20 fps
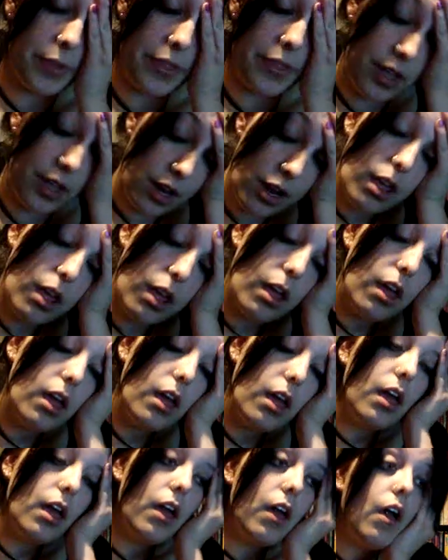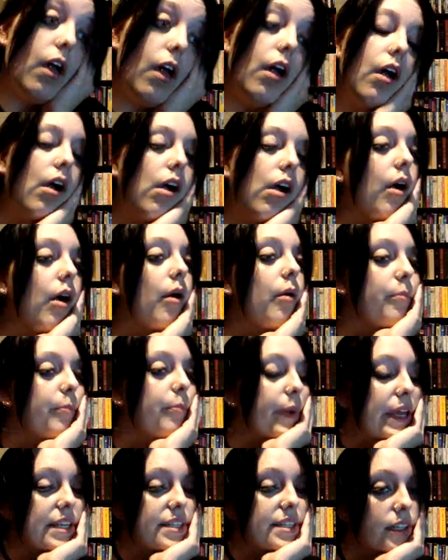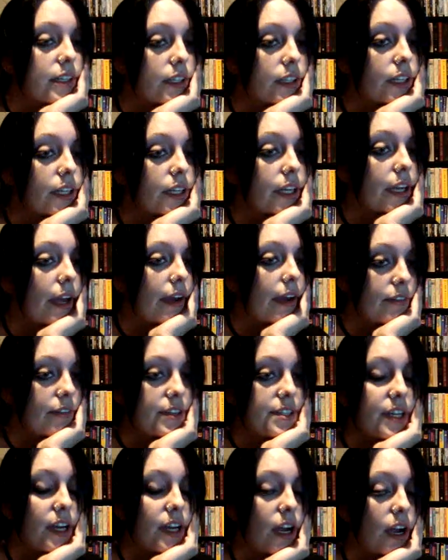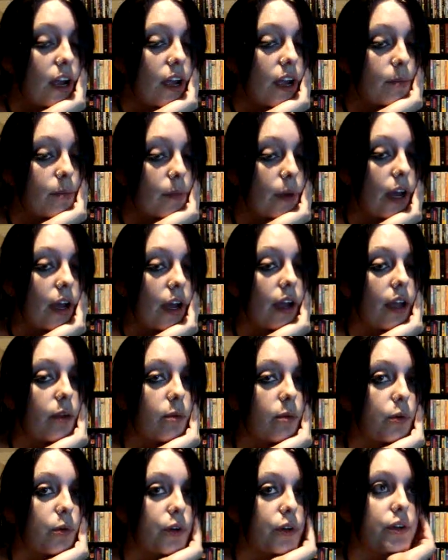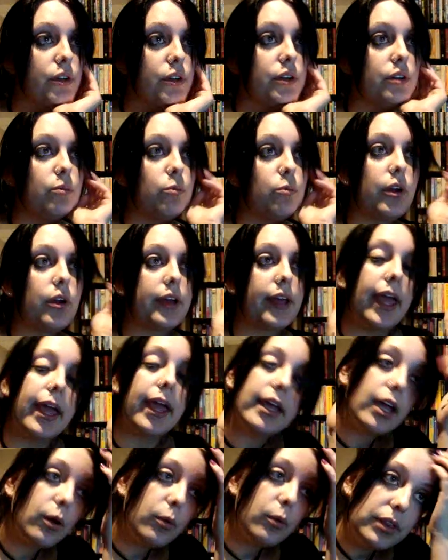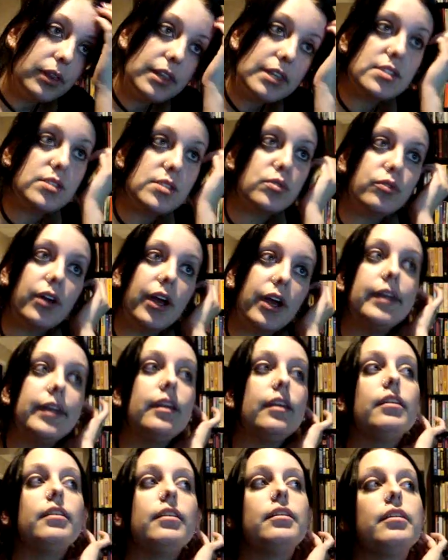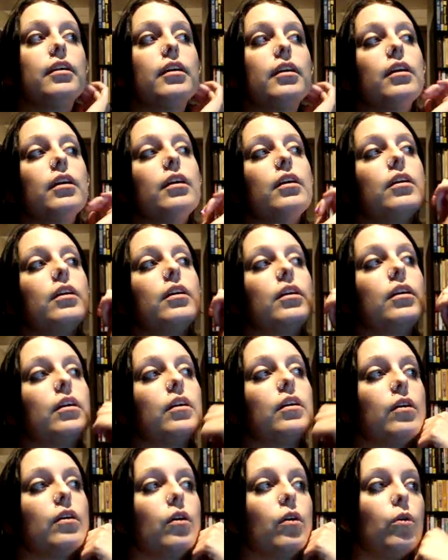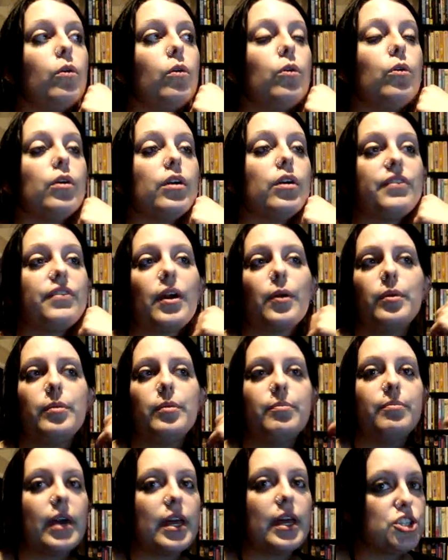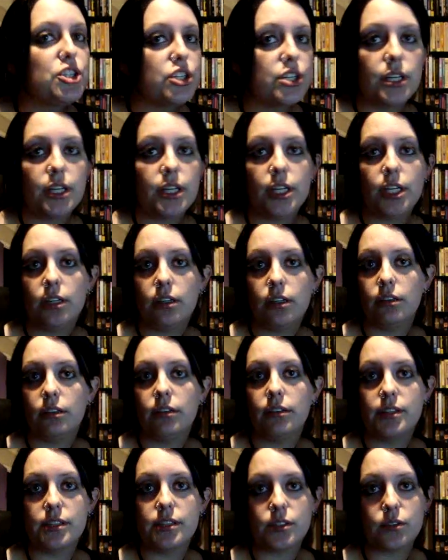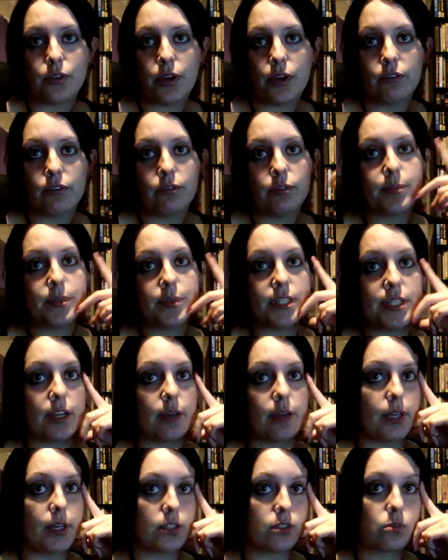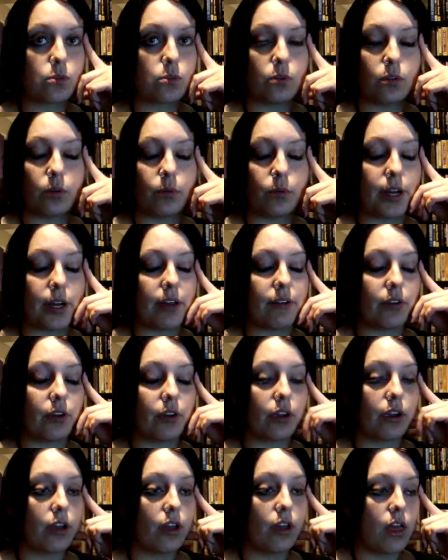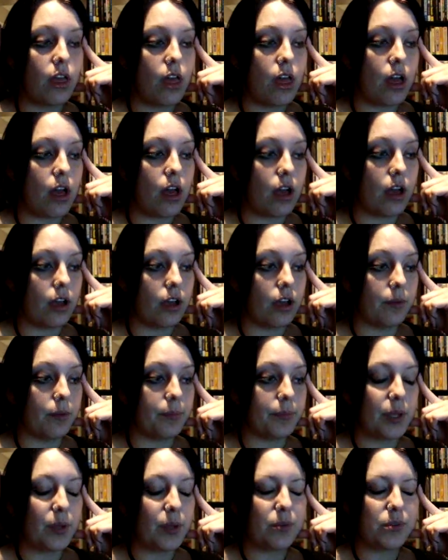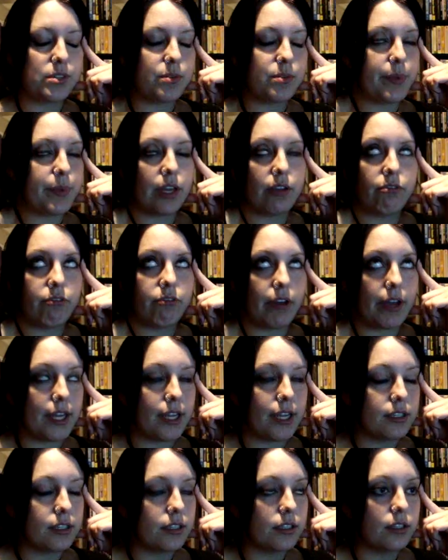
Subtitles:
with it. Basically, every time I would want to hang out with this friend, or if I would mention this friend from seeing him at school or whatever, it was a big fight.